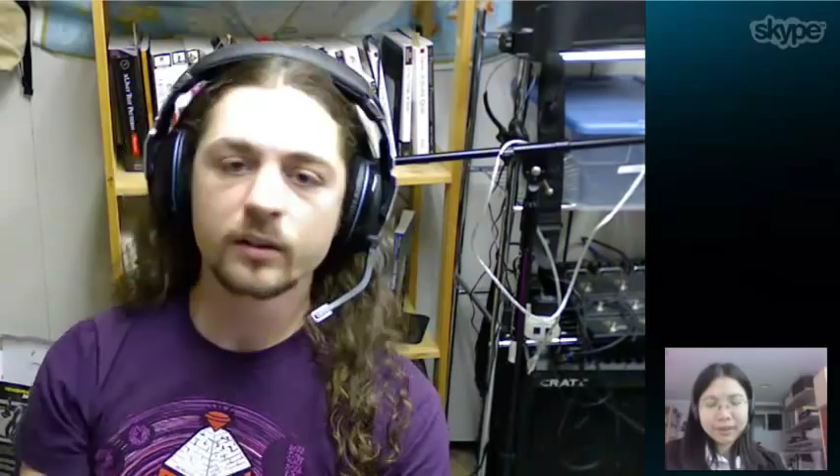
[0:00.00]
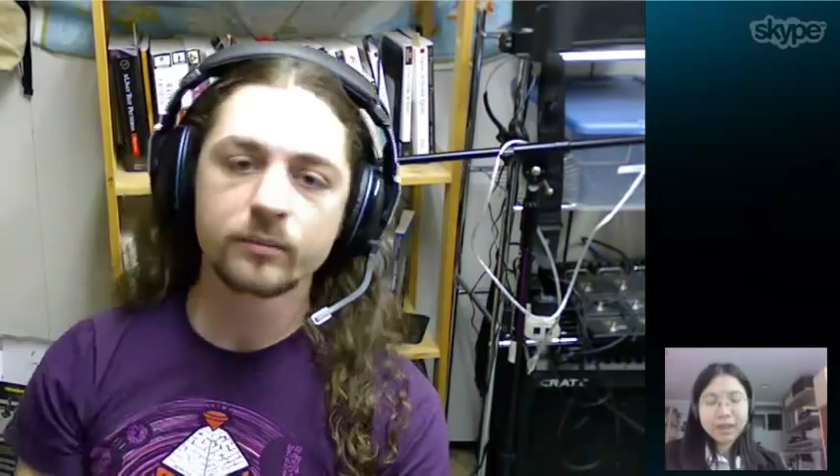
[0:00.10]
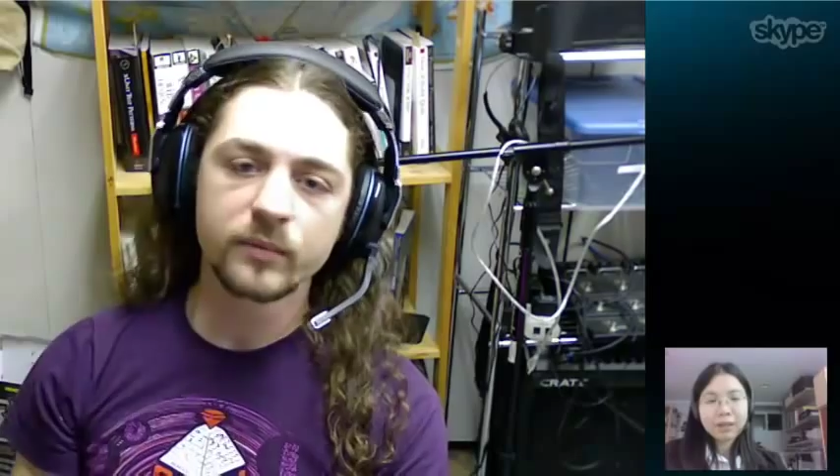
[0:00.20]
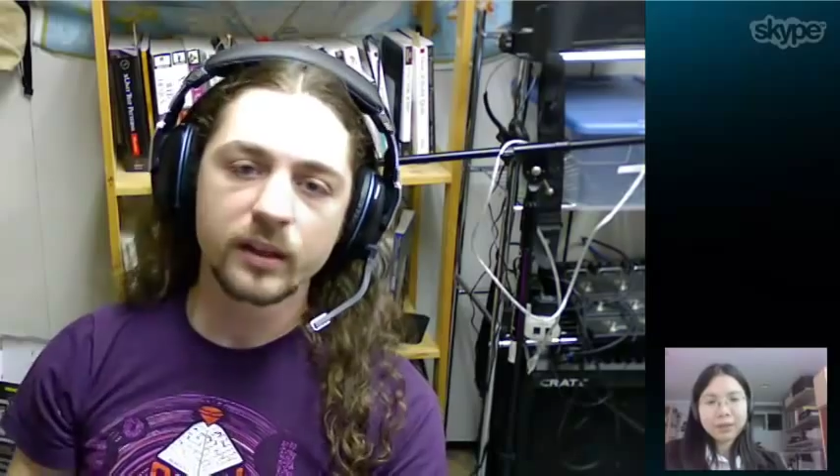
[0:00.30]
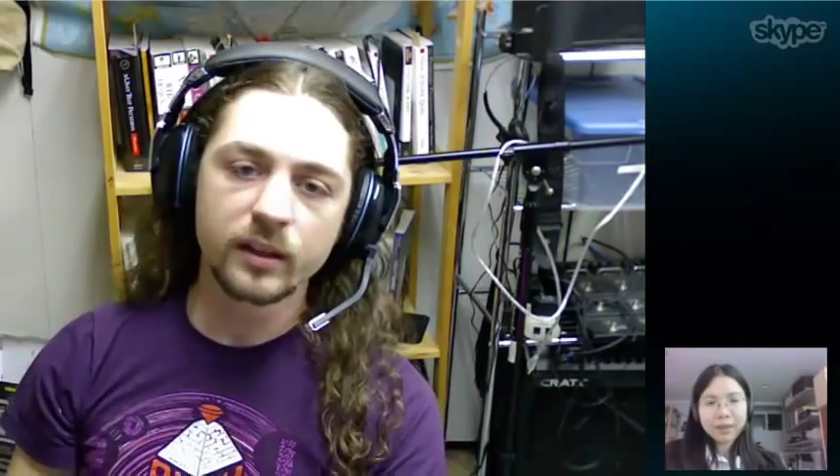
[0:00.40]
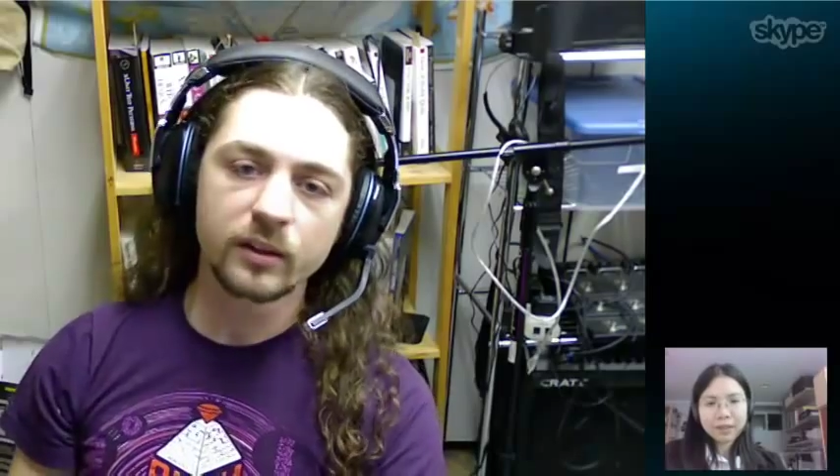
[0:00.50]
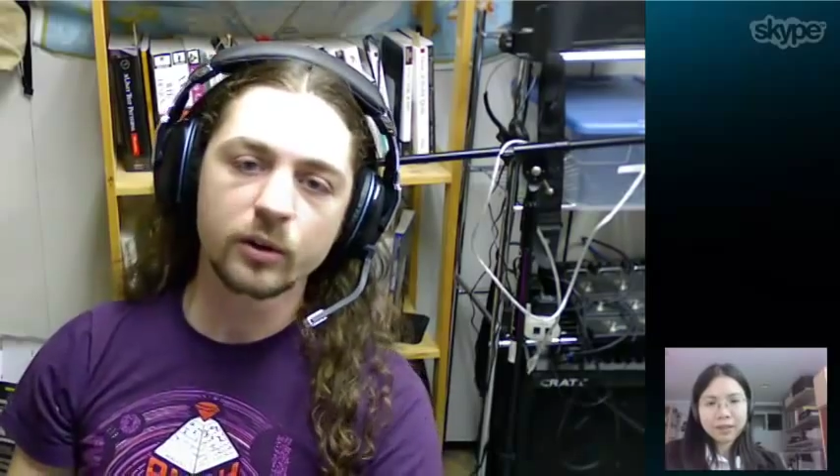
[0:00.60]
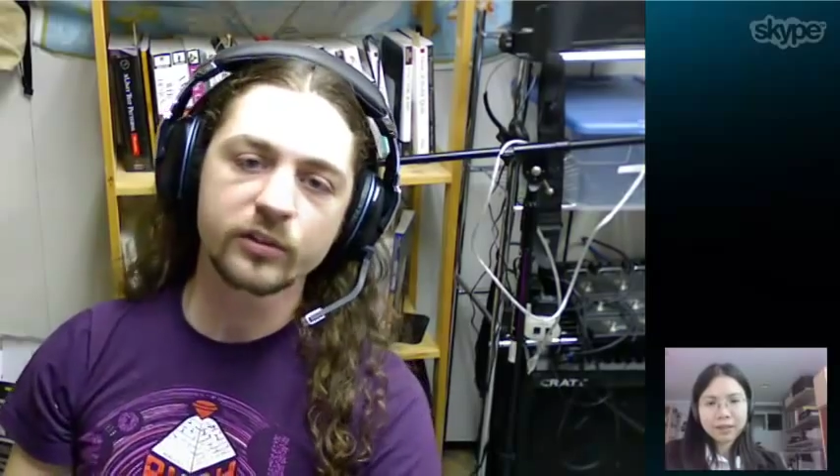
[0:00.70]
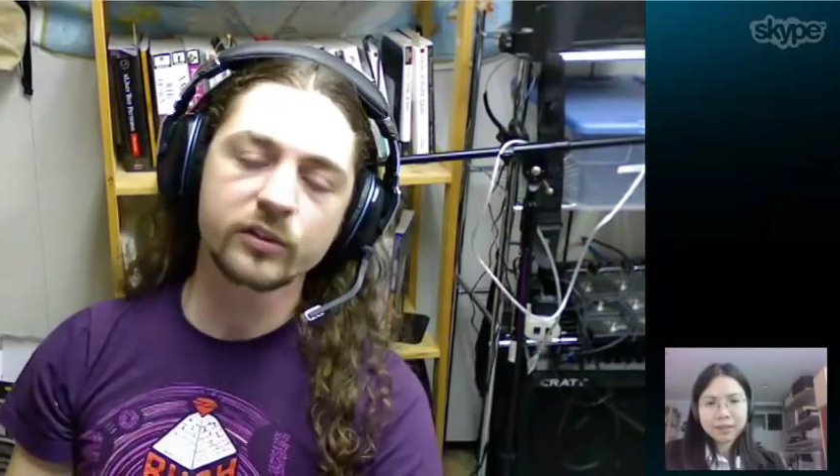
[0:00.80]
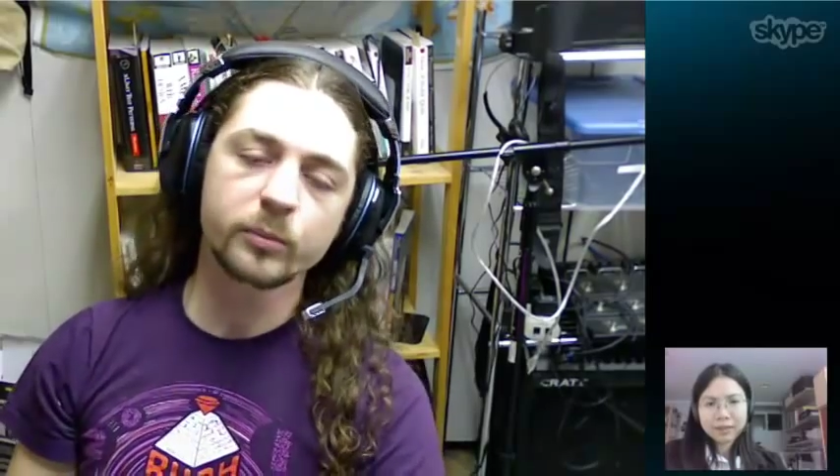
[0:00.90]
Okay. It
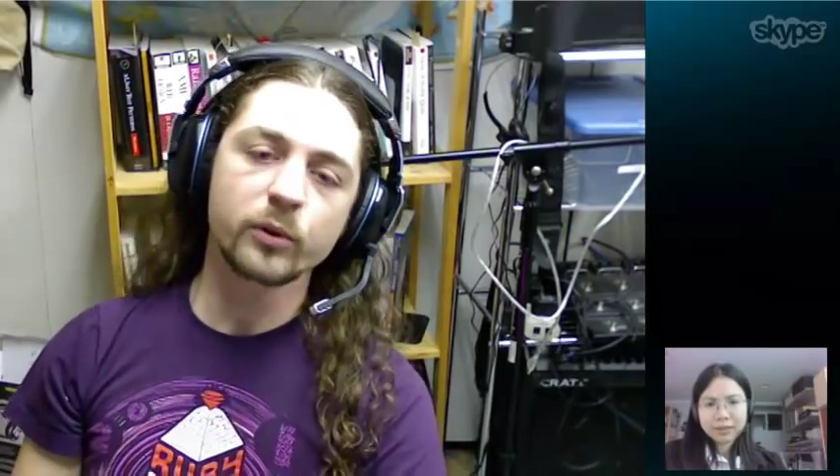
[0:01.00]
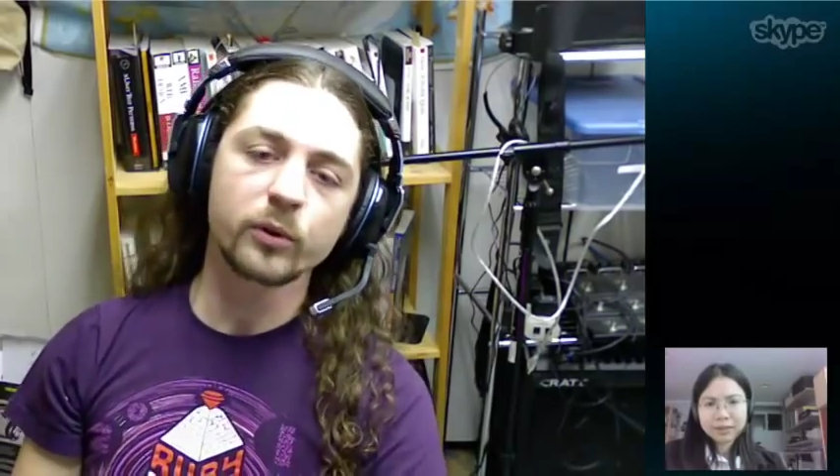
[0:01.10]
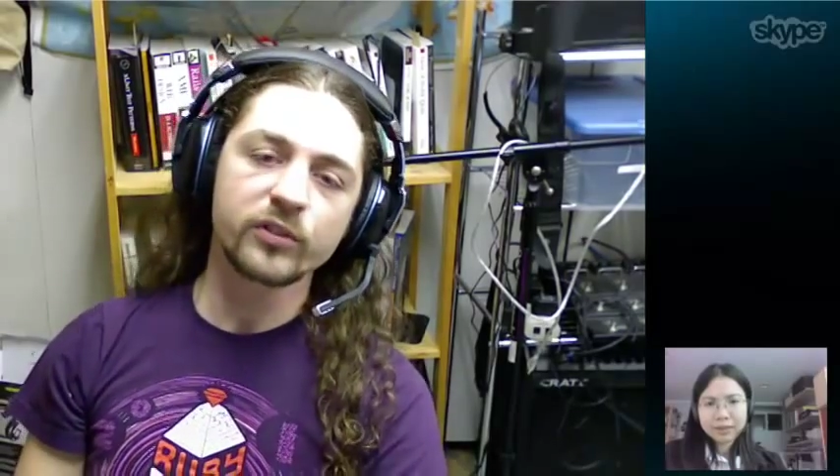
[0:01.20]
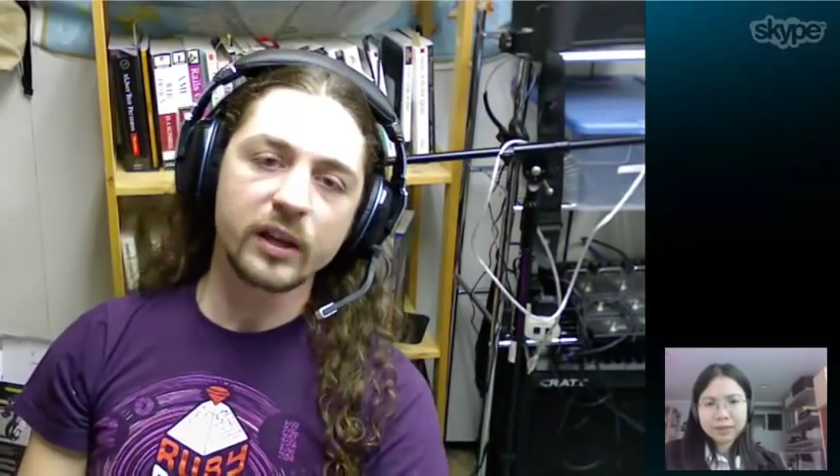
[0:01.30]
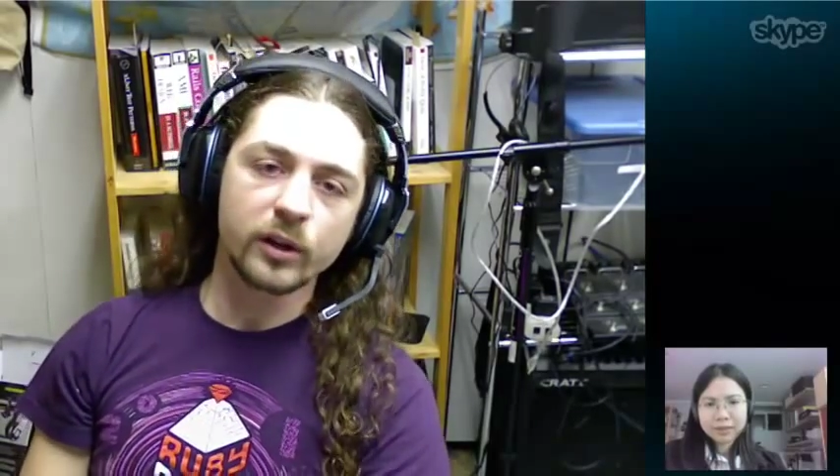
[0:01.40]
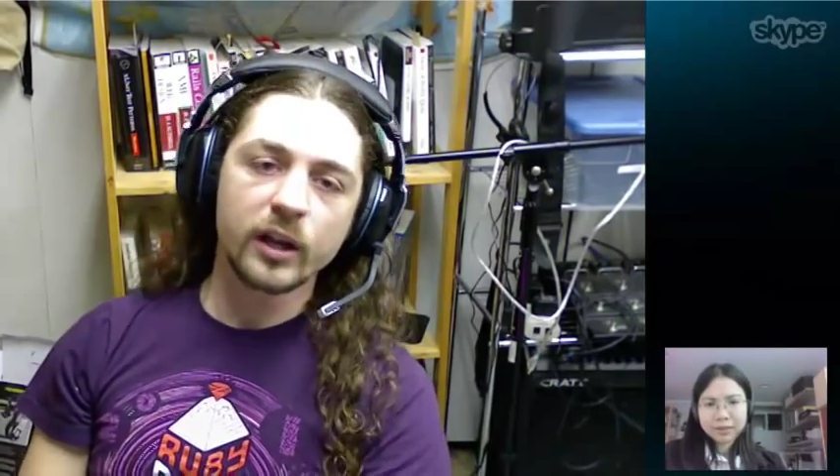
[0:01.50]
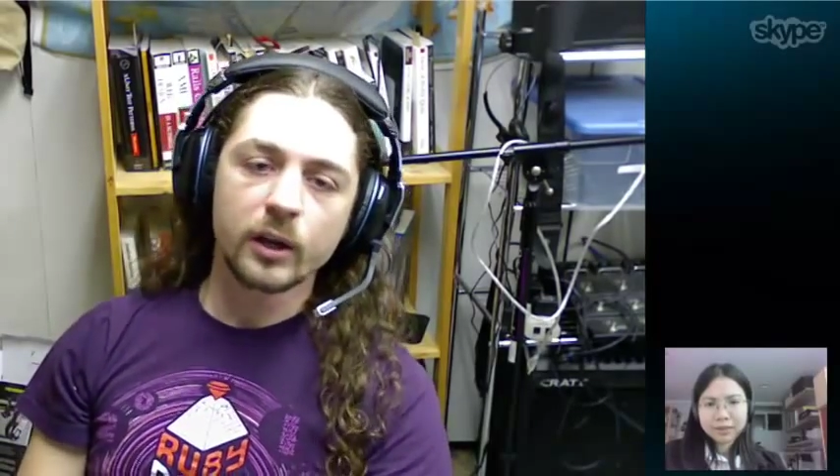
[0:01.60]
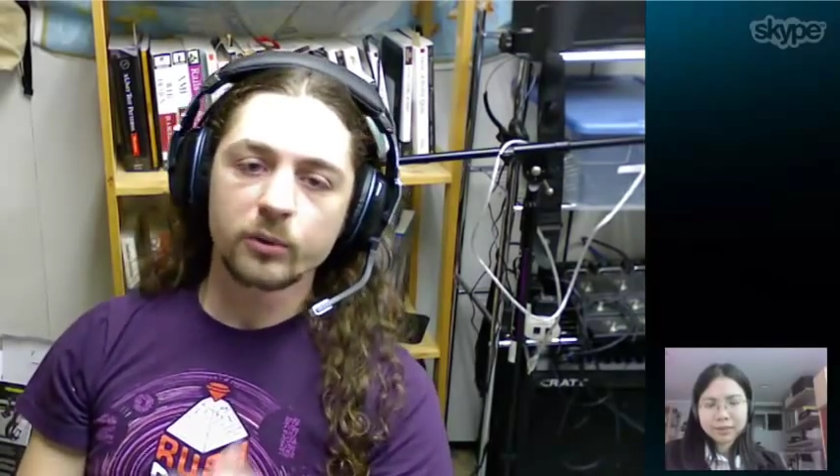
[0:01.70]
hooks into before save hook,